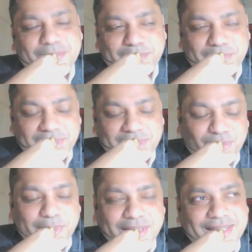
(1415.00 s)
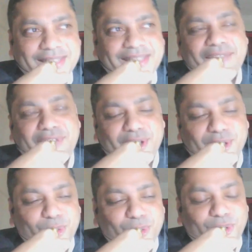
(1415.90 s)
piece of business, having a
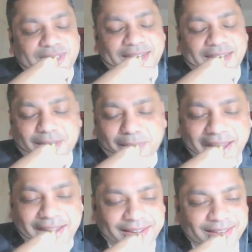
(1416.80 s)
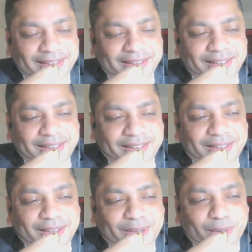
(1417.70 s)
goal set in mind.
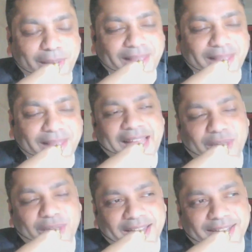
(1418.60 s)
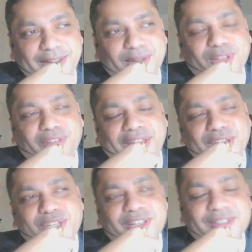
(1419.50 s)
By the time you enter into the
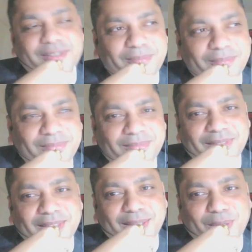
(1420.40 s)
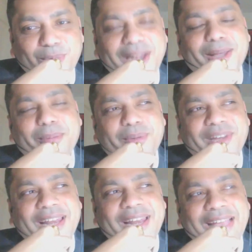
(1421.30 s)
venture, you end up
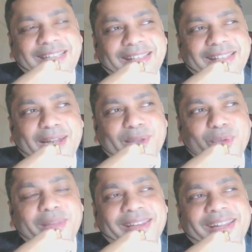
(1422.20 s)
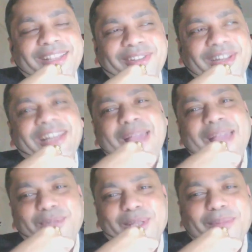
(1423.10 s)
realizing that you may need 3
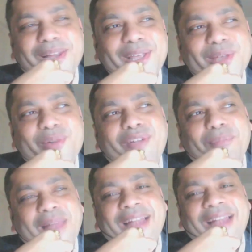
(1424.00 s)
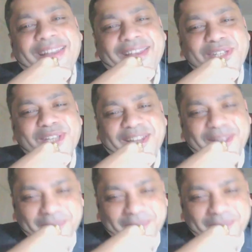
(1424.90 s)
times the money you have planned initially,